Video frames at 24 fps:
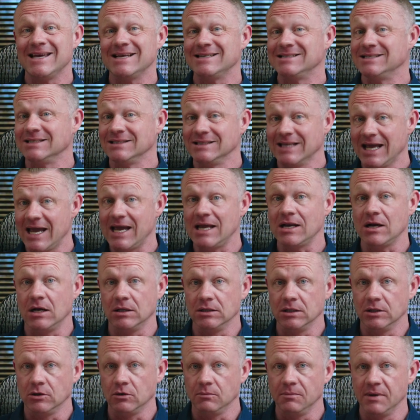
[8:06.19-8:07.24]
get delayed a
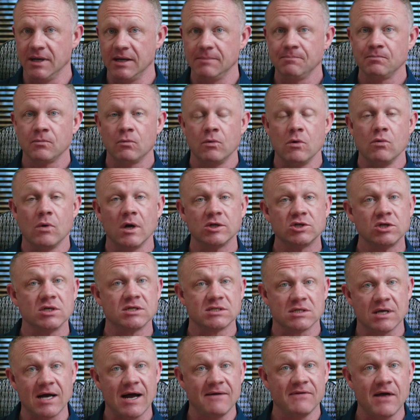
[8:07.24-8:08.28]
little bit, we want you to
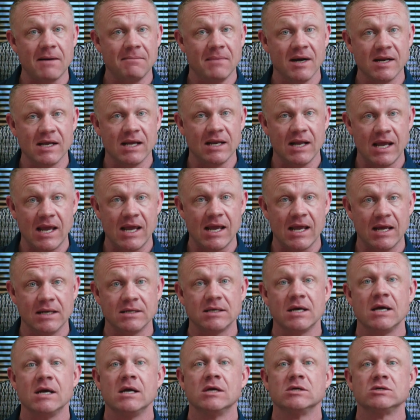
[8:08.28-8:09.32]
still have that money in
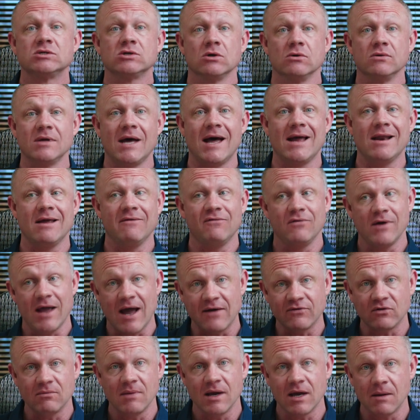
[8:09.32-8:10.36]
hand so that if we
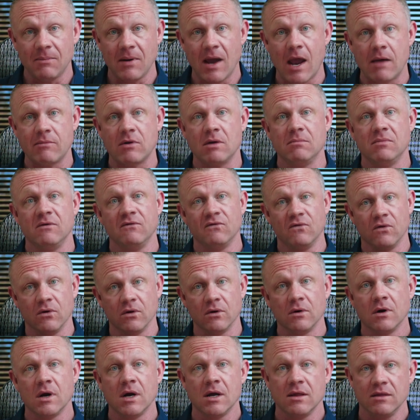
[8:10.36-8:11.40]
have to make a payment
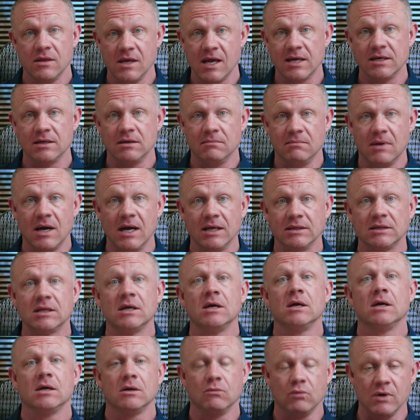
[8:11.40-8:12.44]
before the end of the month,
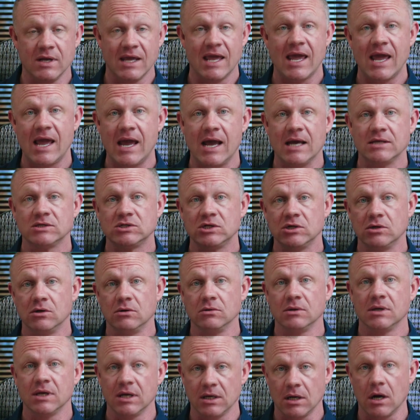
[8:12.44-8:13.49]
we can, so you
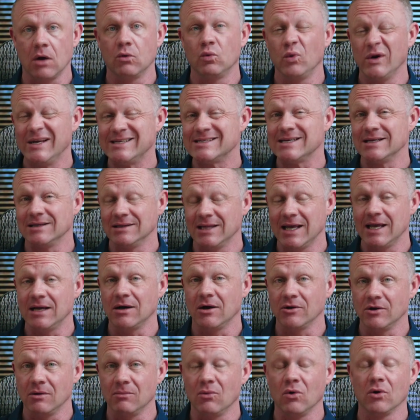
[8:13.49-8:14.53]
don't get a recent late
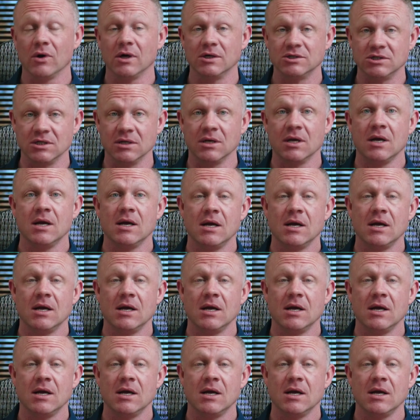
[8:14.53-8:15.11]
on your mortgage and